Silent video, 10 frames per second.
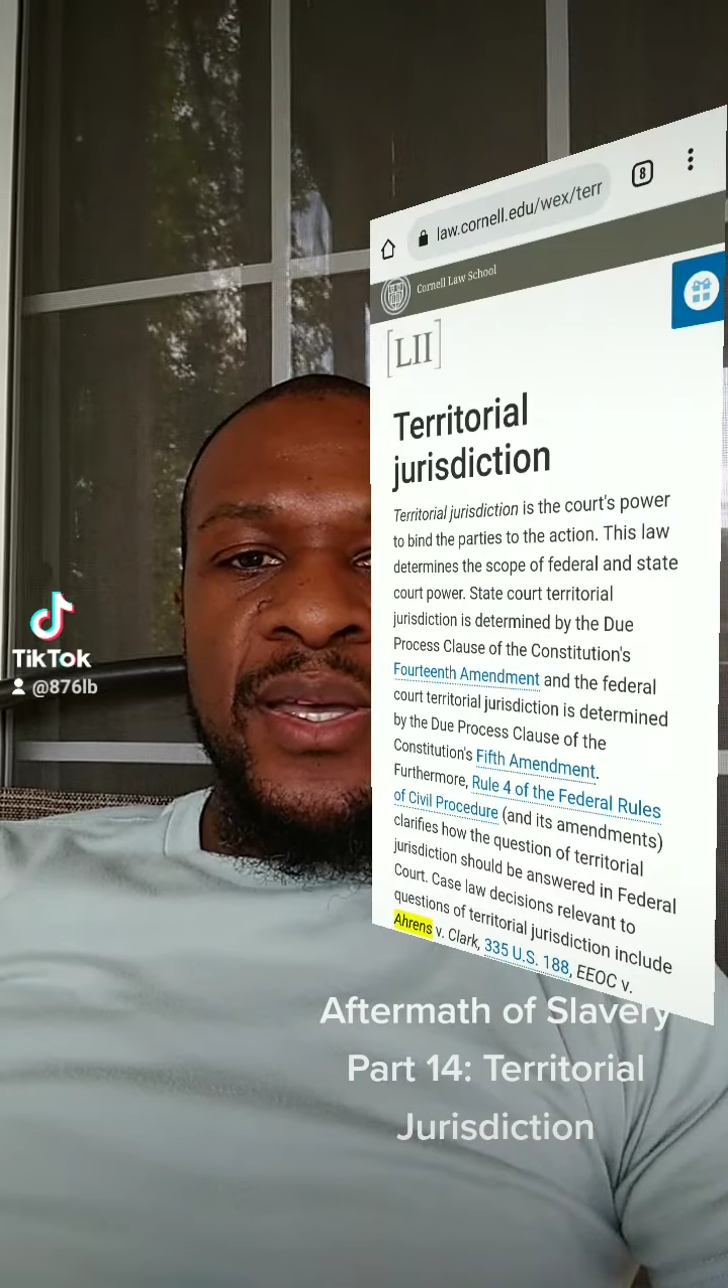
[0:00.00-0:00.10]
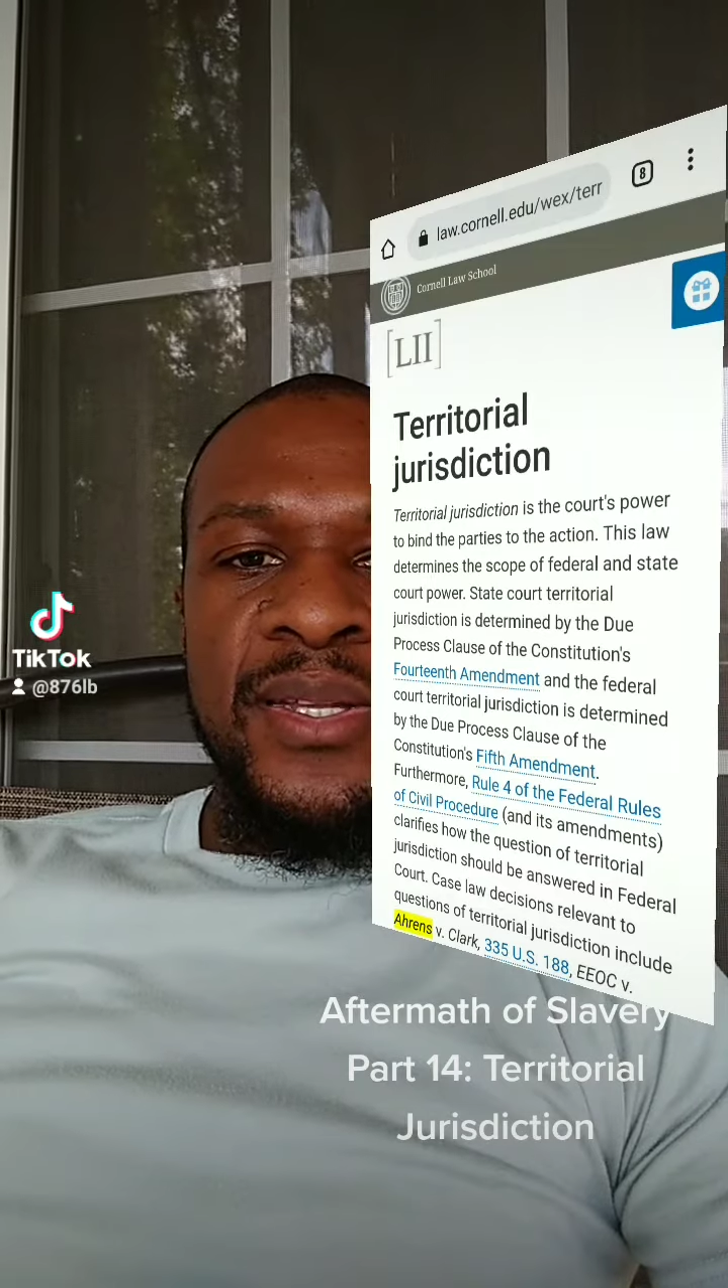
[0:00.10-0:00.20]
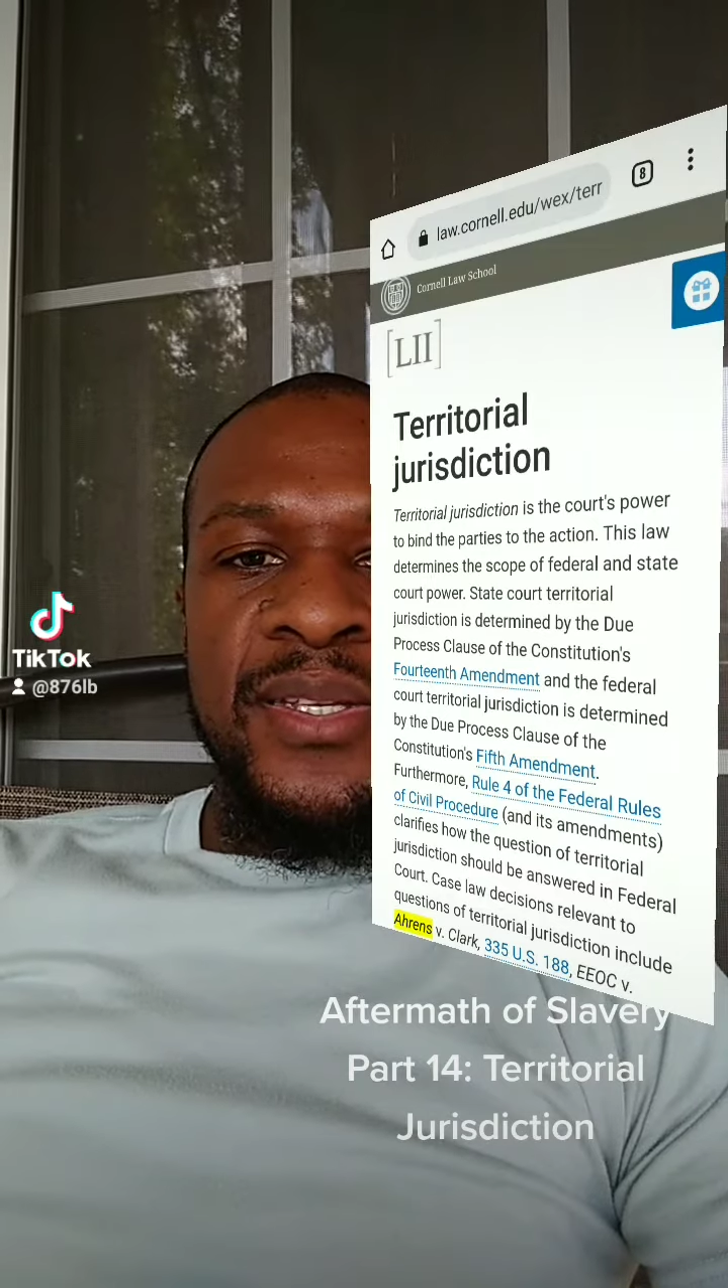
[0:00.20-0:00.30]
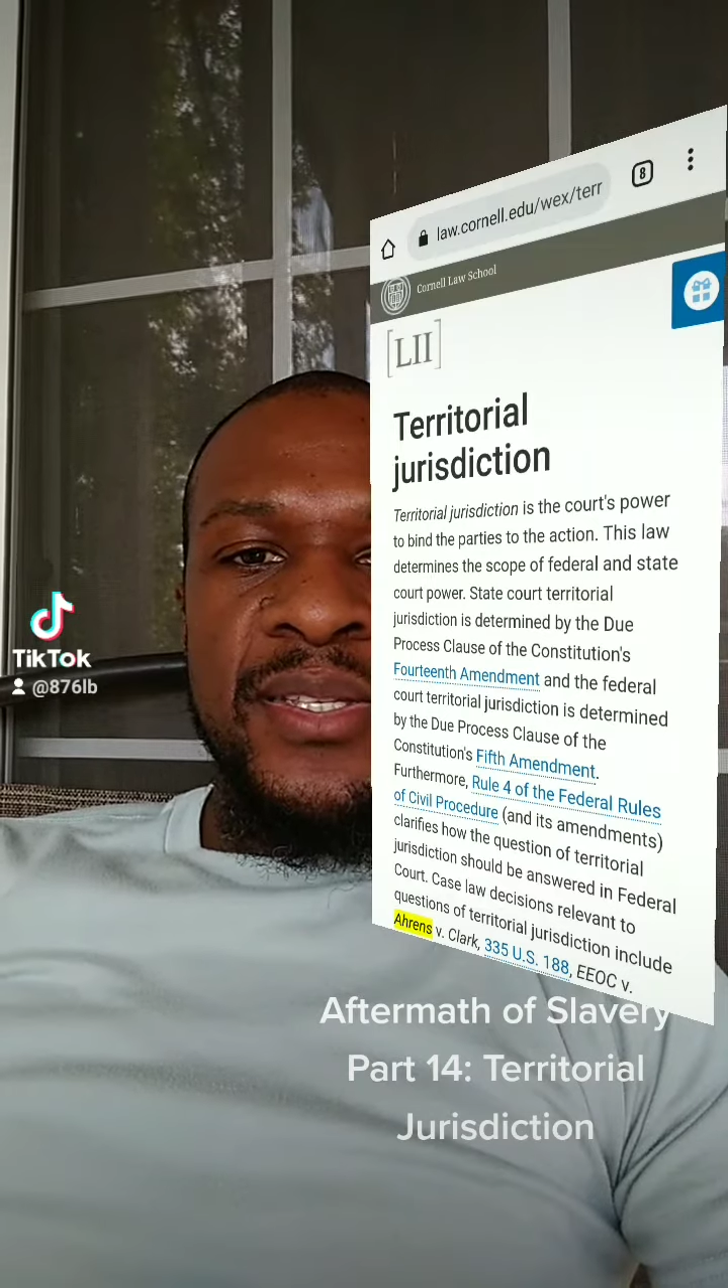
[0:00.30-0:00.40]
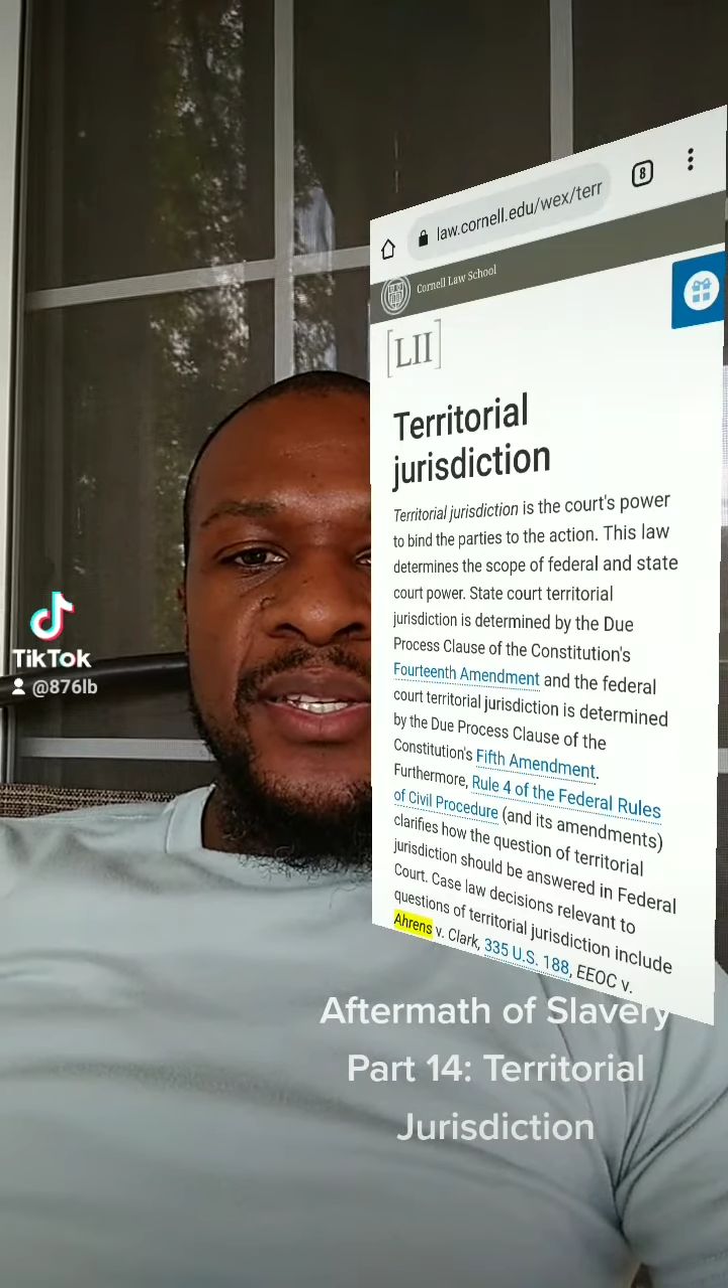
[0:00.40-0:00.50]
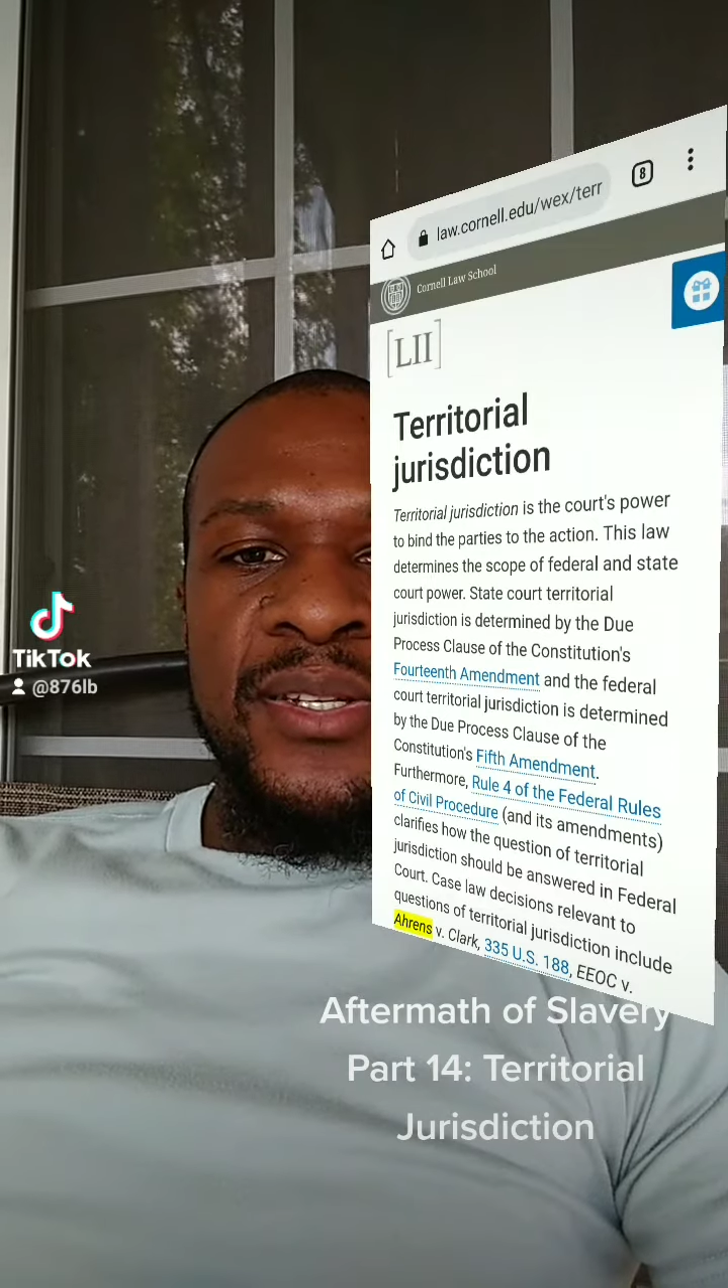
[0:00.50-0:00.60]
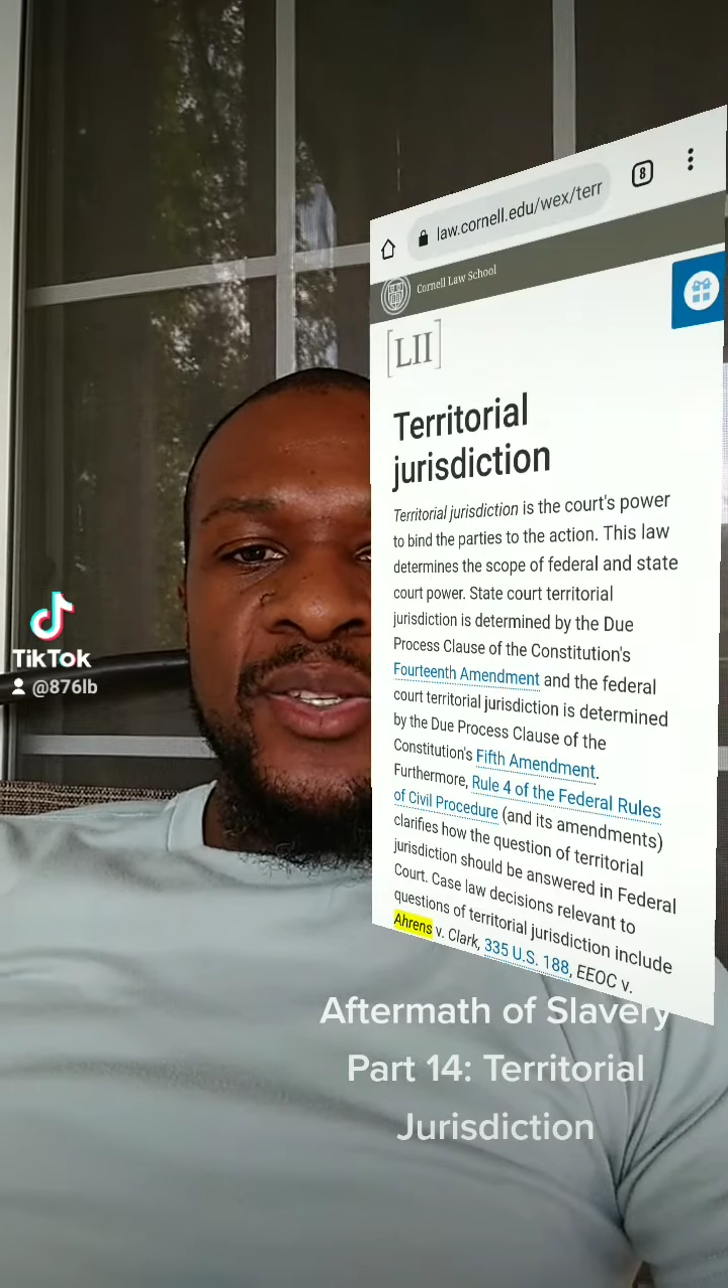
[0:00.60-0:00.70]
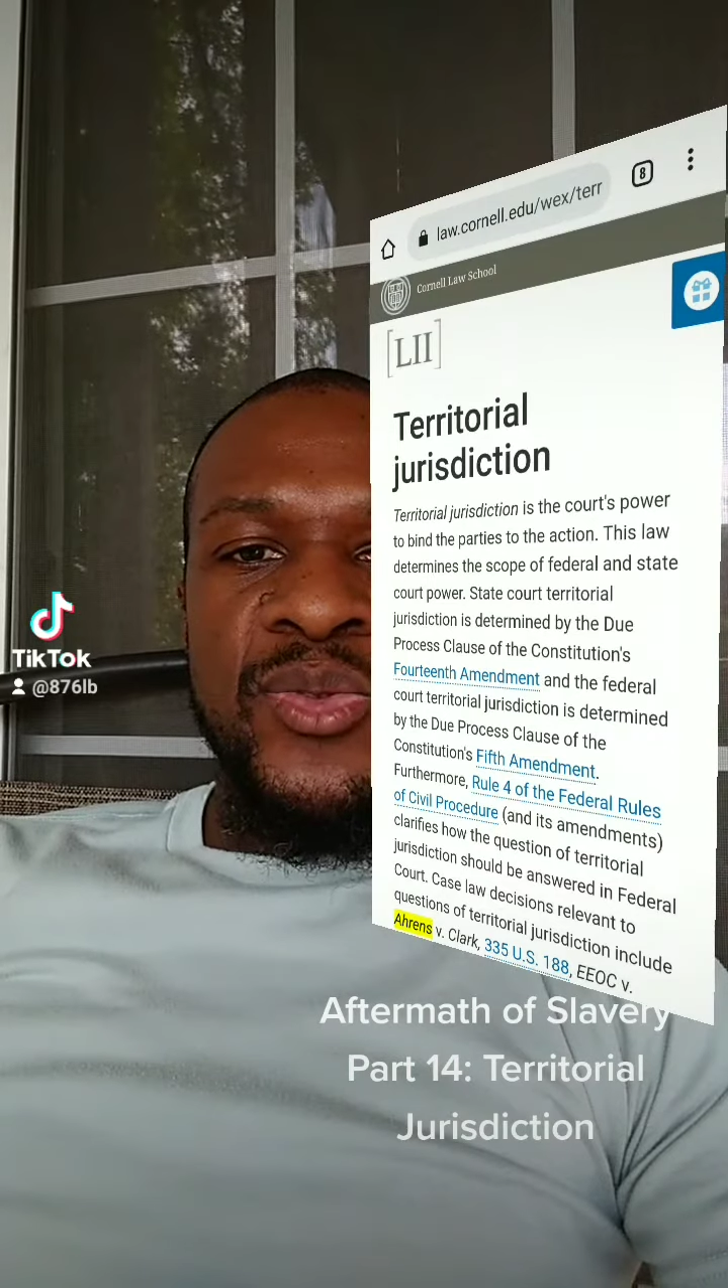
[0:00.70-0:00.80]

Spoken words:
decisions